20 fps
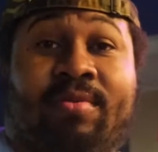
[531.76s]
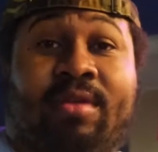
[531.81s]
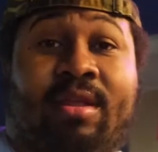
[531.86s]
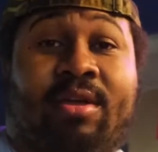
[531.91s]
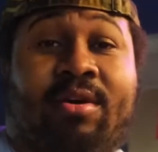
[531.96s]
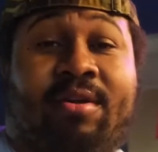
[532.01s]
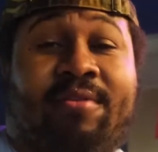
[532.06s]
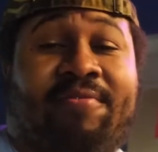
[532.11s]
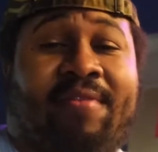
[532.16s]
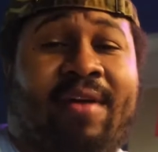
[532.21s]
The
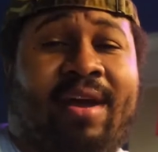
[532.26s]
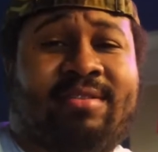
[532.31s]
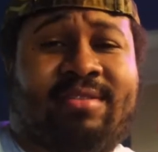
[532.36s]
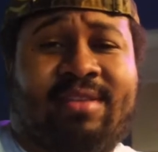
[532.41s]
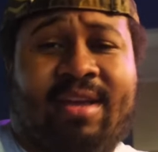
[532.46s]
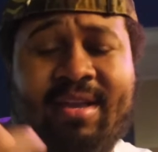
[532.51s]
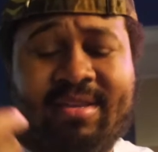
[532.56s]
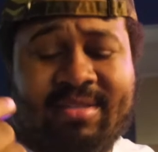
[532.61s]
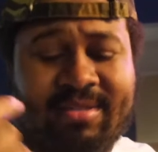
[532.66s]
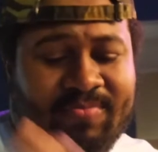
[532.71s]
loaded fries
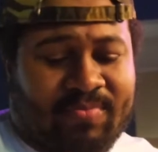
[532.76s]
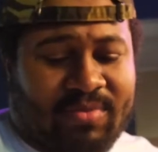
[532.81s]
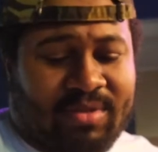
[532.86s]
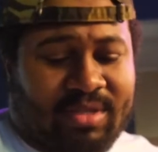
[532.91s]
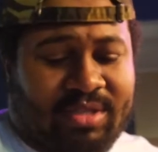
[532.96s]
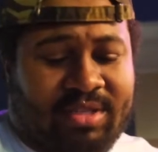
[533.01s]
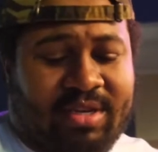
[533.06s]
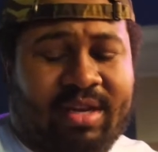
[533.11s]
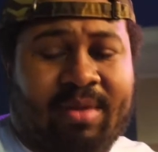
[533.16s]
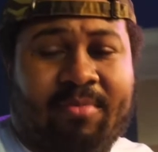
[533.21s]
has
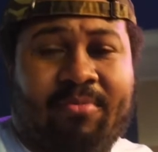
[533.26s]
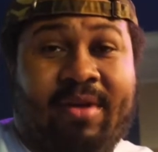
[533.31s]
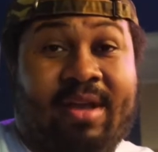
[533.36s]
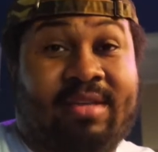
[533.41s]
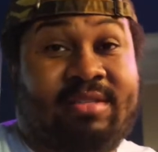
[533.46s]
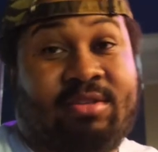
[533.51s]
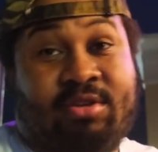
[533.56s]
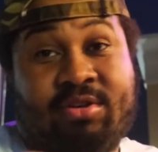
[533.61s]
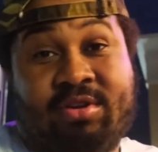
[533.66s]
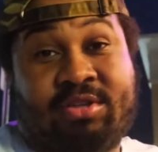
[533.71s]
chicken
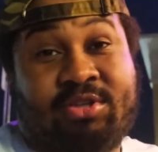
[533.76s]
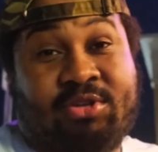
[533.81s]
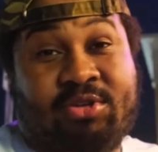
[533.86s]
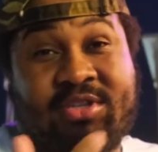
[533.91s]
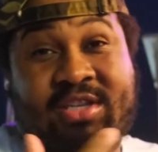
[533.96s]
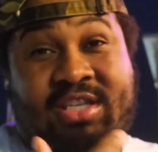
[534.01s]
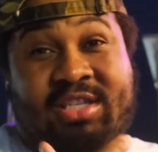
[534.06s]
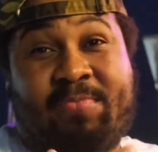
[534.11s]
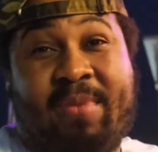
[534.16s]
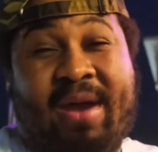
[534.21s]
breast. You can choose
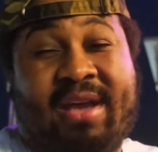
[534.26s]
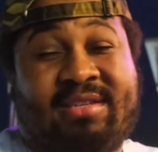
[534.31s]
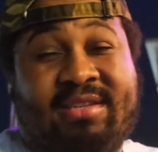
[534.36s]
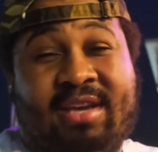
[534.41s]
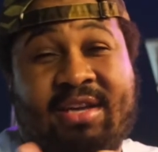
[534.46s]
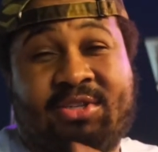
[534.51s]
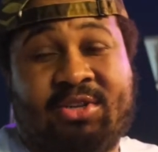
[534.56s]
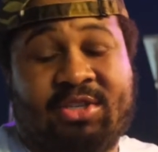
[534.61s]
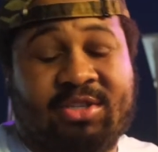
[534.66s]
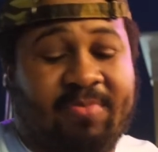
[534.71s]
your spicy.
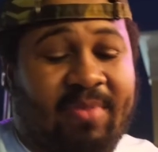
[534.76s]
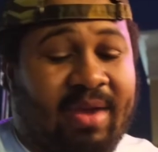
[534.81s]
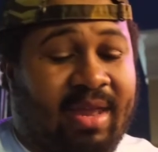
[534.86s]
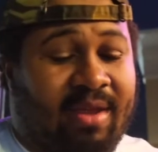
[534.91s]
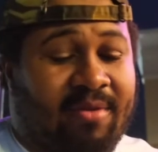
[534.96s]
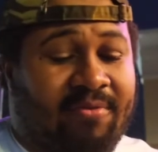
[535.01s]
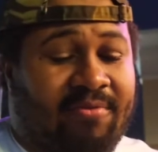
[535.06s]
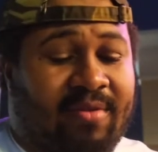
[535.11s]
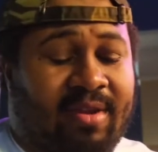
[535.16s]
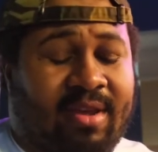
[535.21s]
I chose
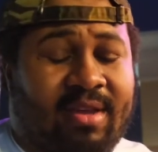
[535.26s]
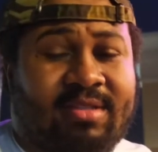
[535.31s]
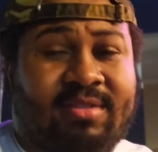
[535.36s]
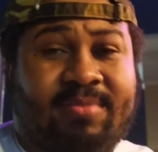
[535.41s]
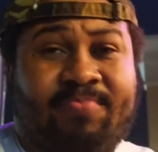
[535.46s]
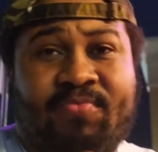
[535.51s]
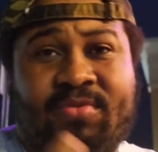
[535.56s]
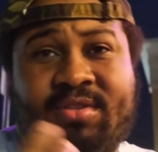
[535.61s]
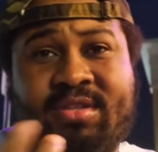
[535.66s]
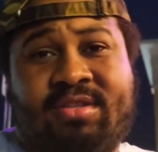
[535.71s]
medium for this.
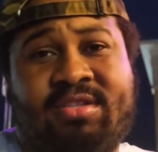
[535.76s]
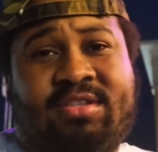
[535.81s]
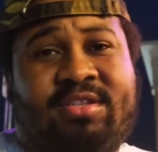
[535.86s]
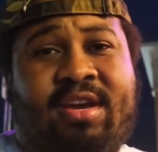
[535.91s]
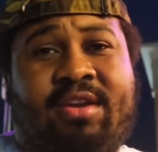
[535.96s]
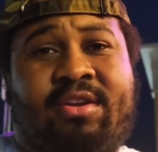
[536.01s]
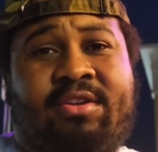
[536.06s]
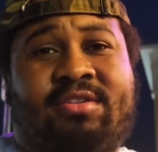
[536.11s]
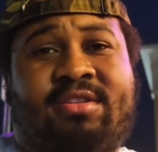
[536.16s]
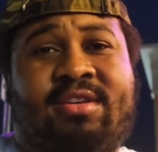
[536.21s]

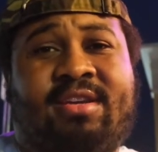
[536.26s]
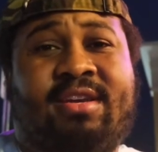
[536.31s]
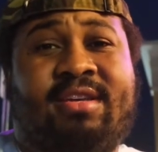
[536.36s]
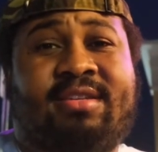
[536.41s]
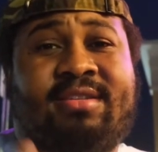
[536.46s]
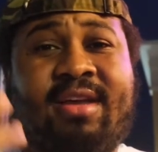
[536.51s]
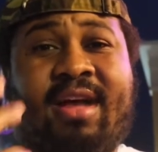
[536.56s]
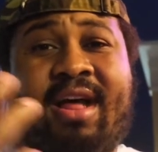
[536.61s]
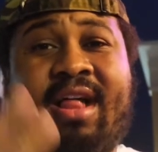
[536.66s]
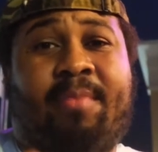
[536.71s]
Cheddar
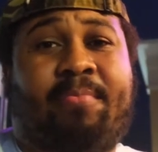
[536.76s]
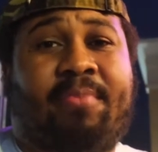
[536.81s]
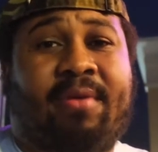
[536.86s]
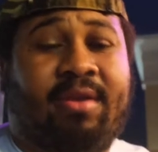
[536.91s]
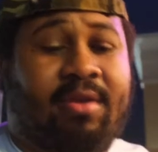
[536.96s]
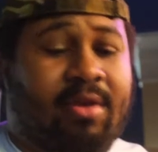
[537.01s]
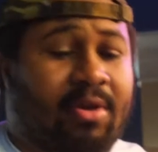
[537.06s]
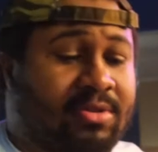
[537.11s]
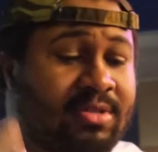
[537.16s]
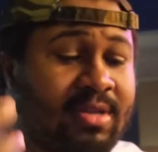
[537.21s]
cheese,
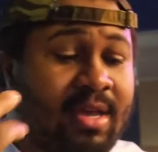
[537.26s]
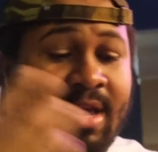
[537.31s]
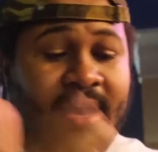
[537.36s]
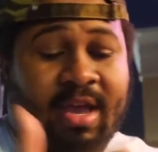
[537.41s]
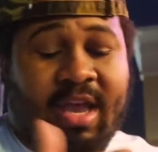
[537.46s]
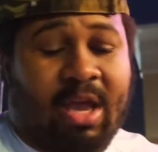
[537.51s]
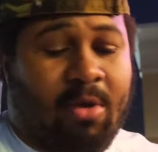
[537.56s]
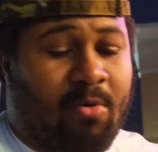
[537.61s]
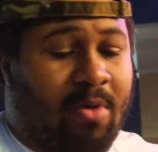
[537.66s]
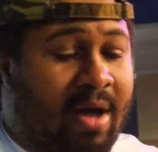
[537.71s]
jalapenos,
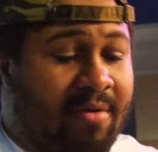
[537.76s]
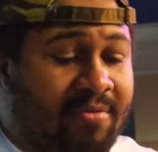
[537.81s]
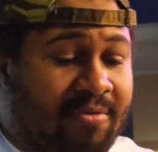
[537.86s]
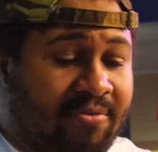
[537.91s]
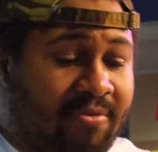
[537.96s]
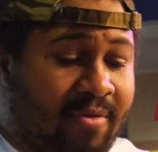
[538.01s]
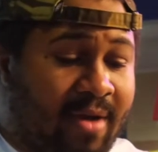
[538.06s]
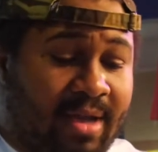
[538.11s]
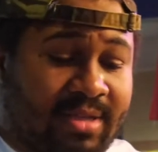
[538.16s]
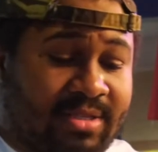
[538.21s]
and waffle
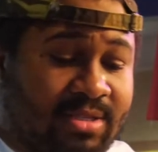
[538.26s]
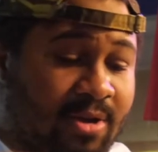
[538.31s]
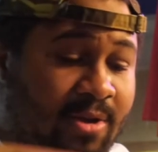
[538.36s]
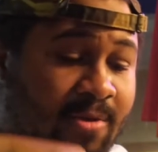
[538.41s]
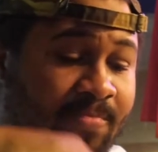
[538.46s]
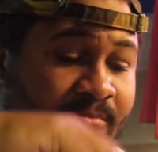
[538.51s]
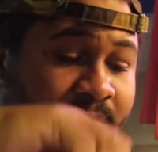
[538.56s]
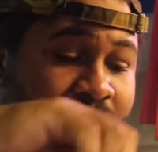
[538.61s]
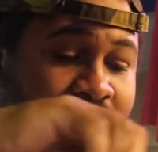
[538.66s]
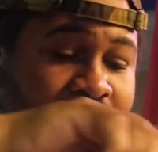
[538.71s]
fries. So
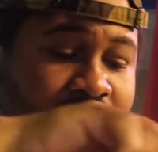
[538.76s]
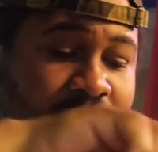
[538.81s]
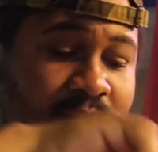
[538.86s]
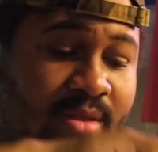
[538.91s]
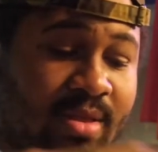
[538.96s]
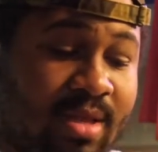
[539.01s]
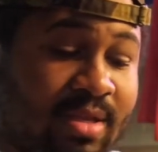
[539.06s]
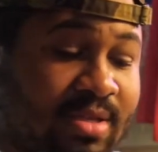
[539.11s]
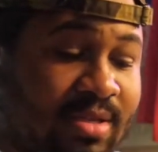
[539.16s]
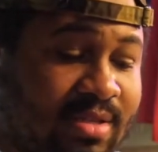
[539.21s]

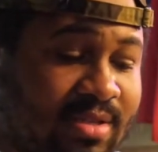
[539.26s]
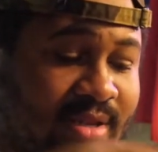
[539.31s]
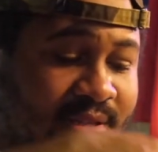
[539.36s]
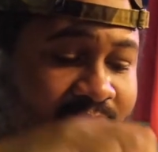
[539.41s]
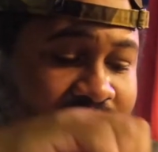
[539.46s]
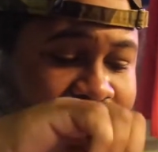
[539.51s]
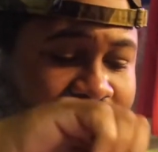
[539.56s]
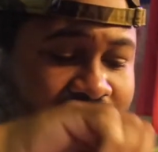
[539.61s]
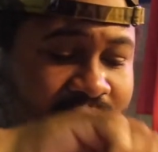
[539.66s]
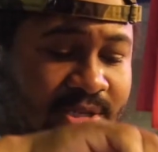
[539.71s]
this is
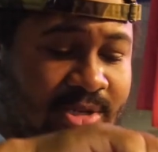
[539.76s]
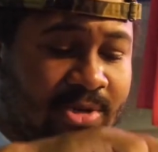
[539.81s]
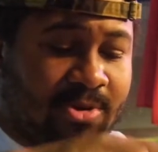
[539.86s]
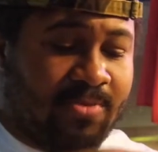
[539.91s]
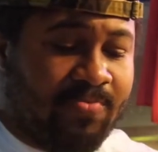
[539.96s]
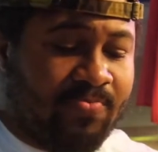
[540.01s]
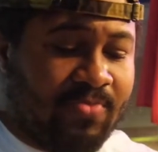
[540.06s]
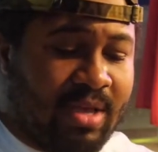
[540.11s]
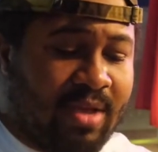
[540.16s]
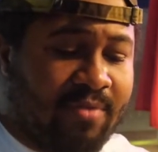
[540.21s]
delicious too.
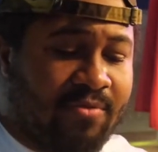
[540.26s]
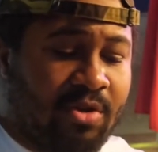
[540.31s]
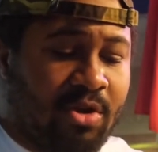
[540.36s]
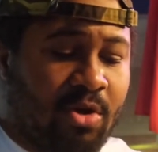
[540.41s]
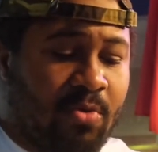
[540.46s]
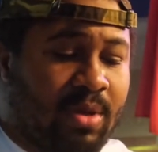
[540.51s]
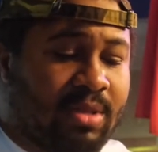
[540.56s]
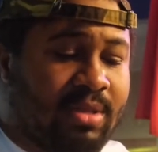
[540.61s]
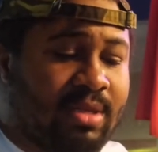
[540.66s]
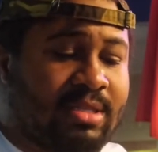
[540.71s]
If you
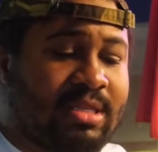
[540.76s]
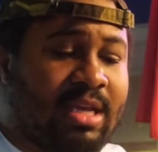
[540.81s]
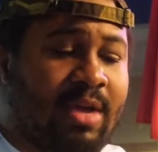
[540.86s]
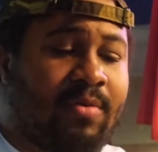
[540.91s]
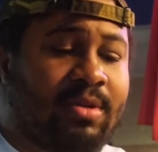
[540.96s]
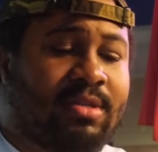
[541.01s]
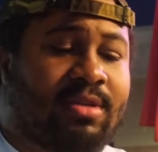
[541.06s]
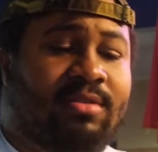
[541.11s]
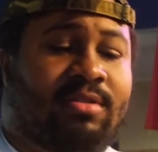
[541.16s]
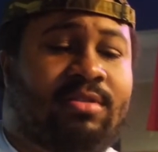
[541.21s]
don't want the
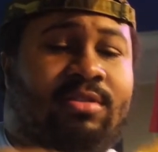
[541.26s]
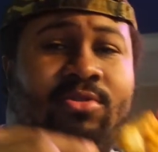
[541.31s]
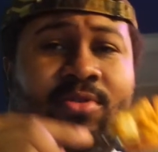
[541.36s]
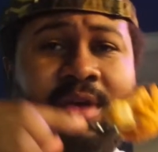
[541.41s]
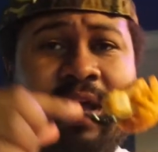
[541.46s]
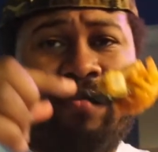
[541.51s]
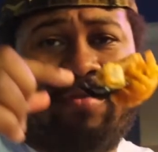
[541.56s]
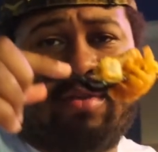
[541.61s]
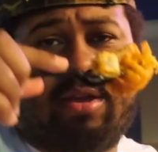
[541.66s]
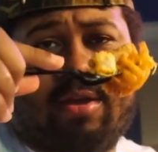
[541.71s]
sandwich because it's too
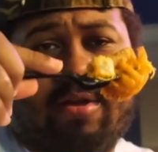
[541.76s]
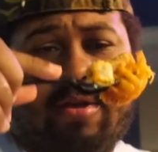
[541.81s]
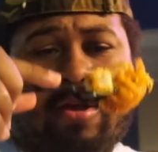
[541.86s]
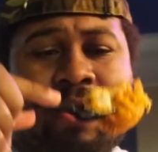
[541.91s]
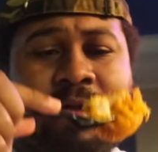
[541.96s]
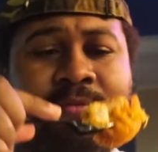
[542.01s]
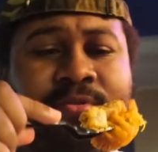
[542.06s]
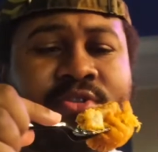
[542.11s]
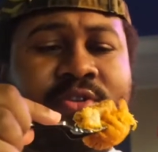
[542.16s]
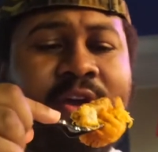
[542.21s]
heavy,
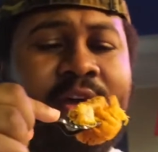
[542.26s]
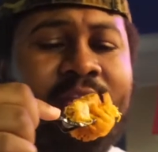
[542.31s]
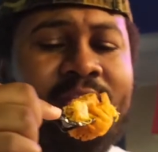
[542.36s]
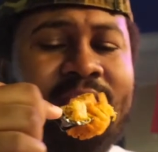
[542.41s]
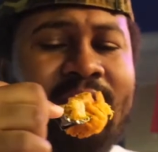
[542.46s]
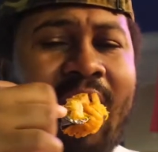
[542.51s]
try this